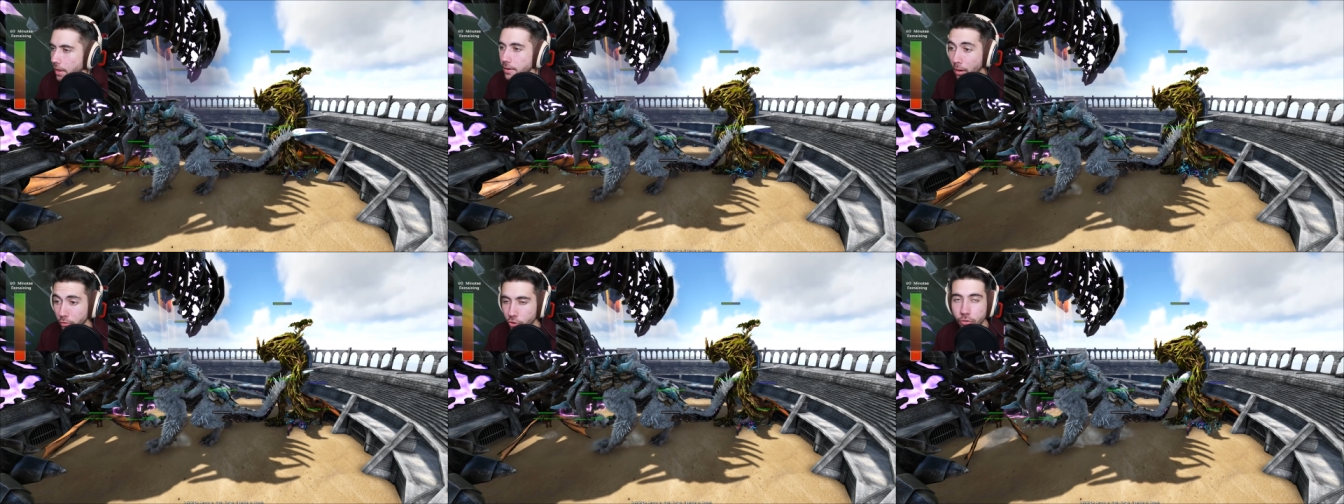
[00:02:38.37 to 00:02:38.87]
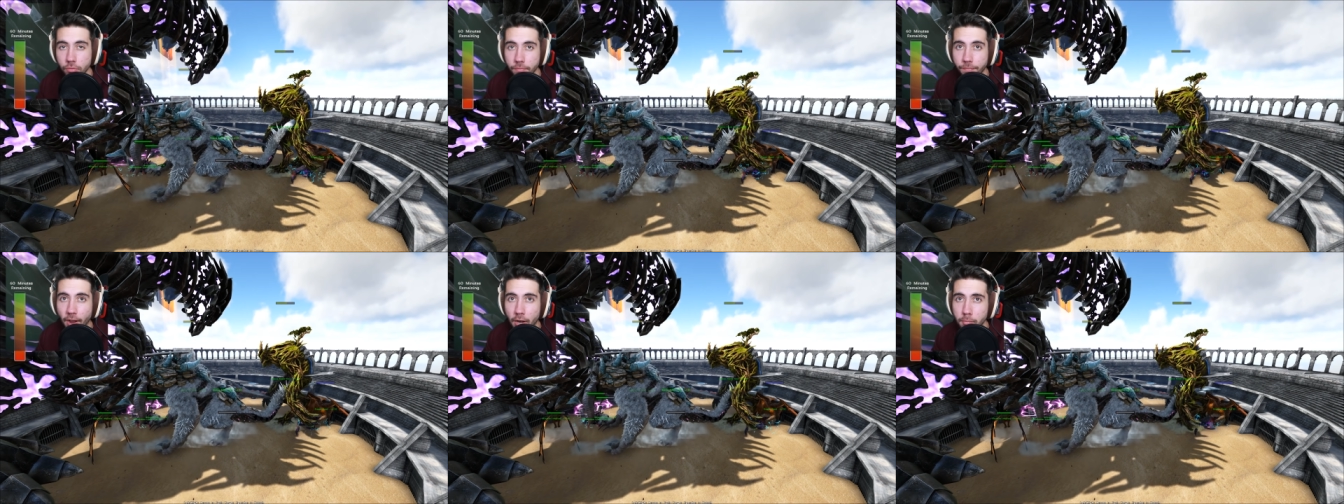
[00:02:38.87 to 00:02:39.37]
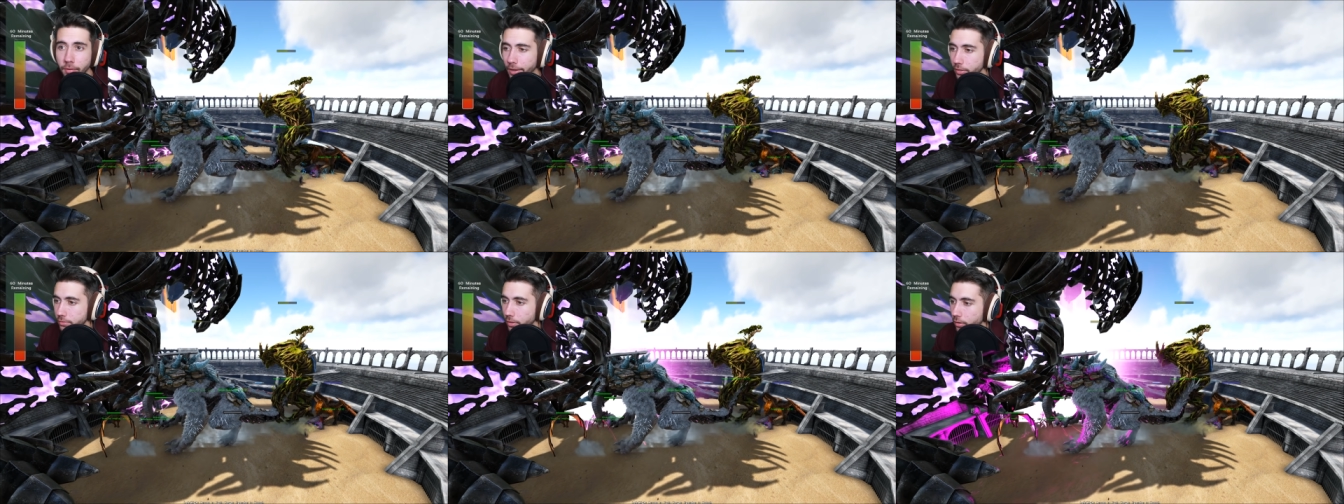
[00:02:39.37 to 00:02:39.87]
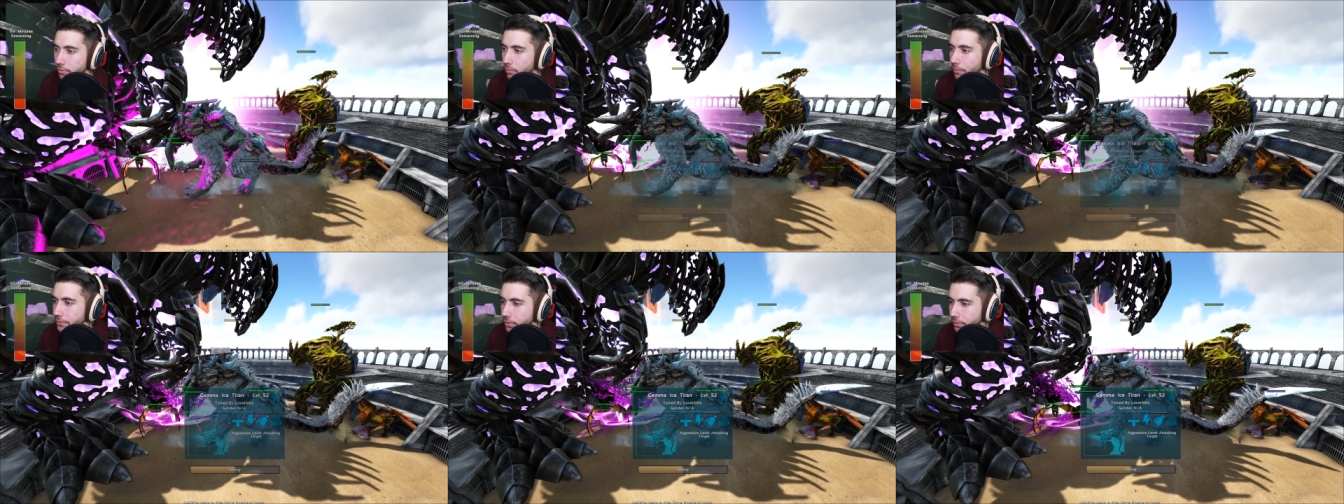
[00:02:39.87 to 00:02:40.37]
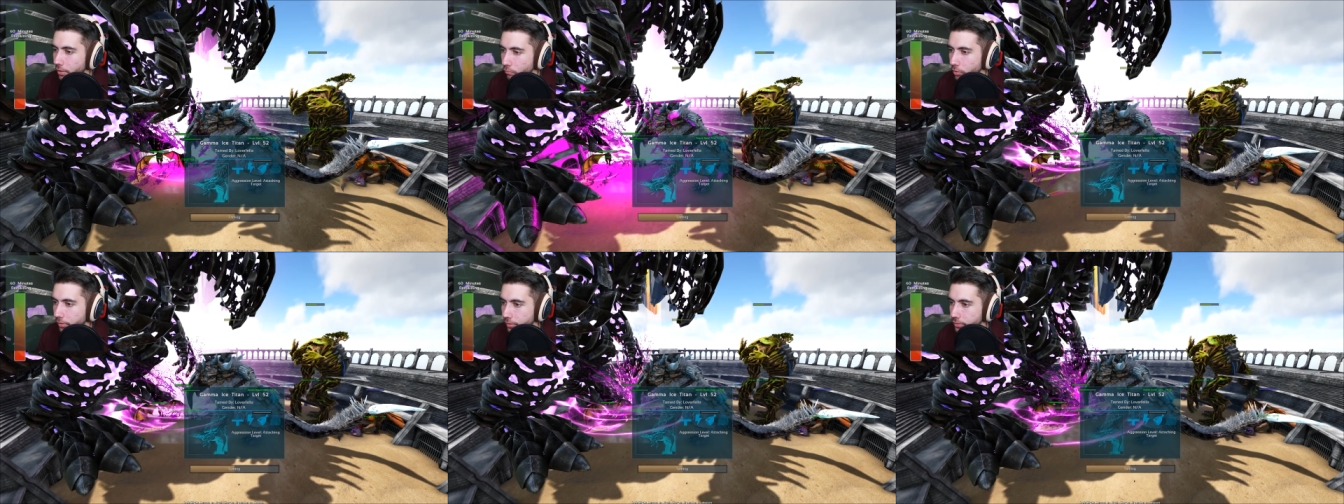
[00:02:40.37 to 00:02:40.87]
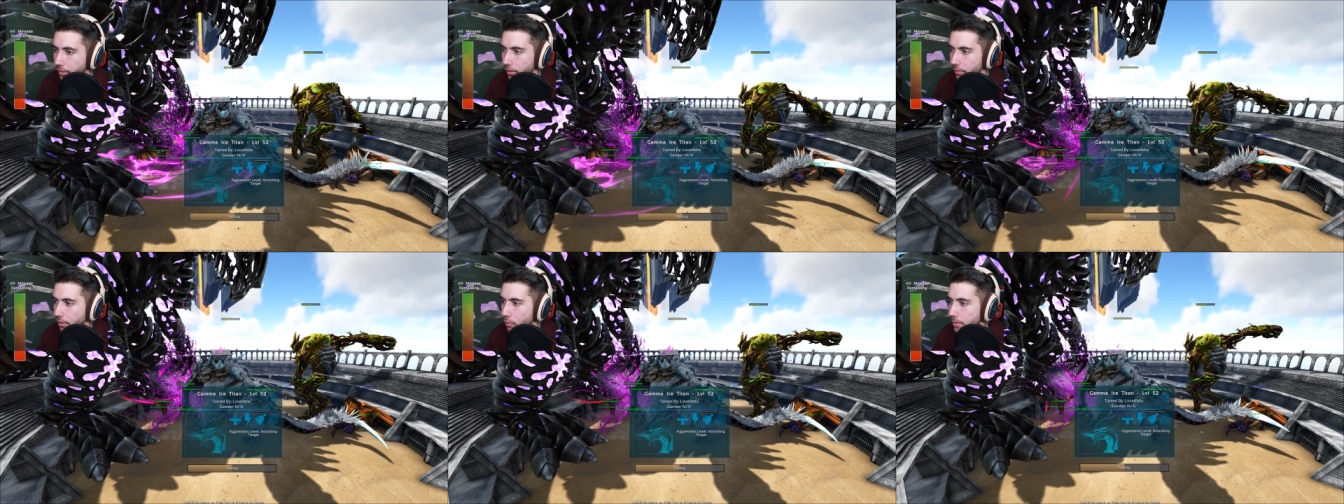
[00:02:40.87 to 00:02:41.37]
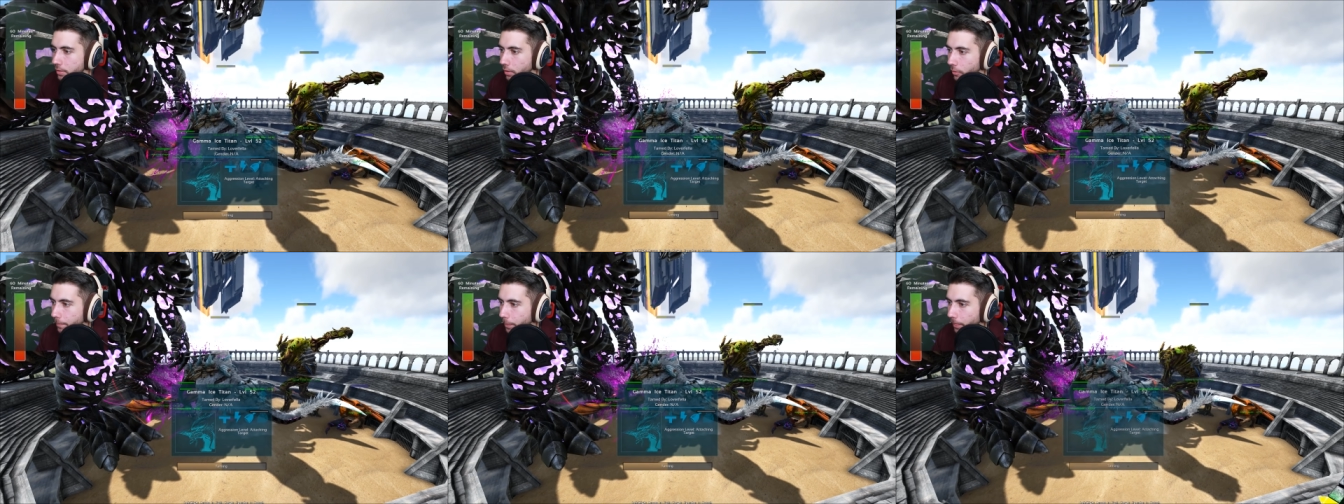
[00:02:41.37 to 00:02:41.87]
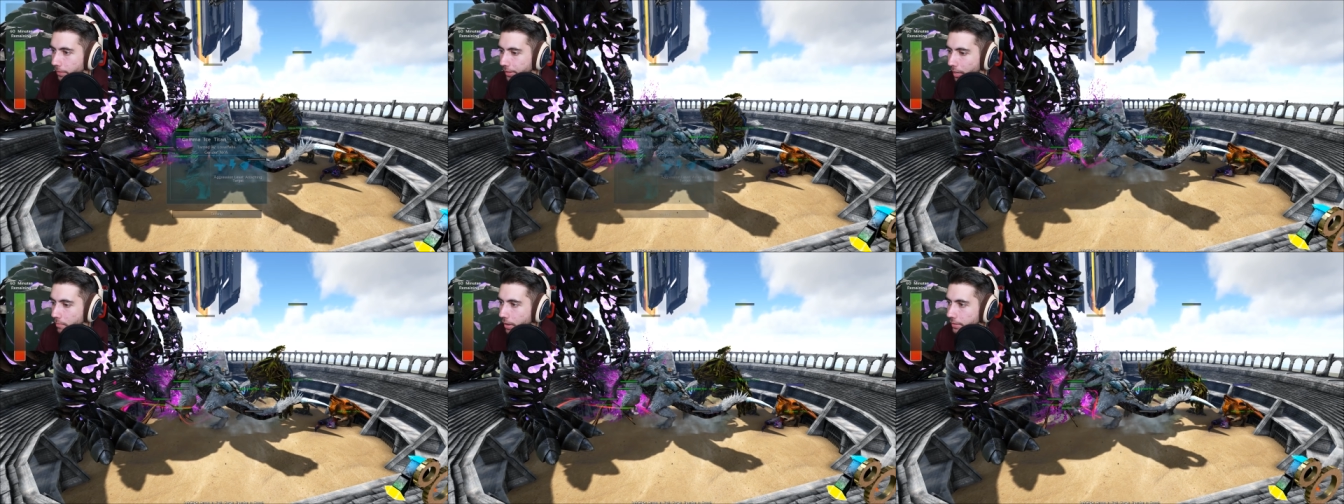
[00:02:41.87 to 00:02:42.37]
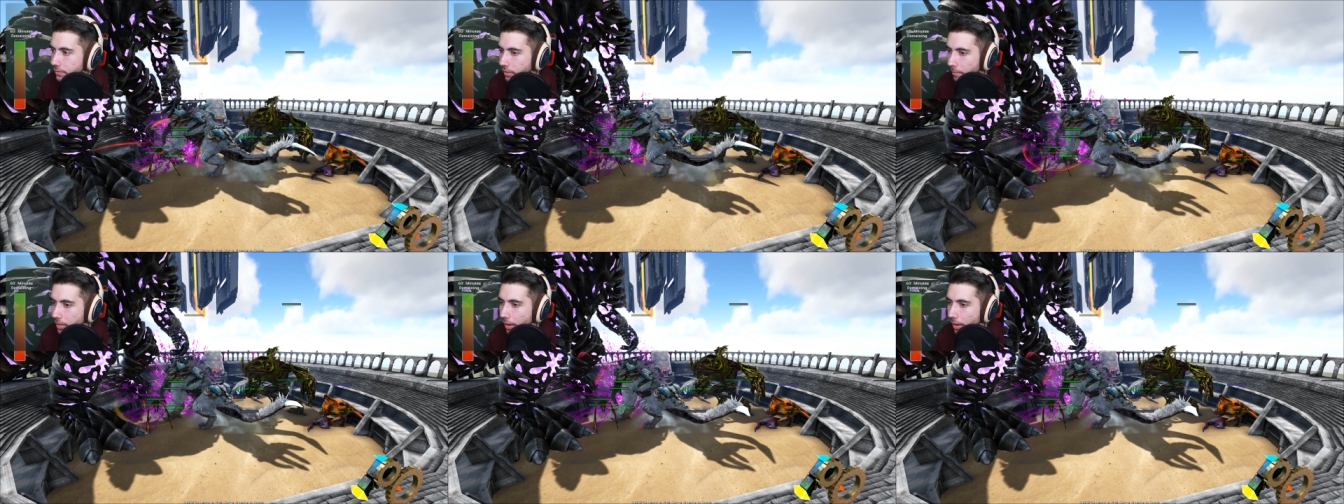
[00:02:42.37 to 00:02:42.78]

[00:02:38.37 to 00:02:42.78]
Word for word: And now he's shooting fire blasts at us, so this is getting real exciting. There we go. The Gamma Ice, I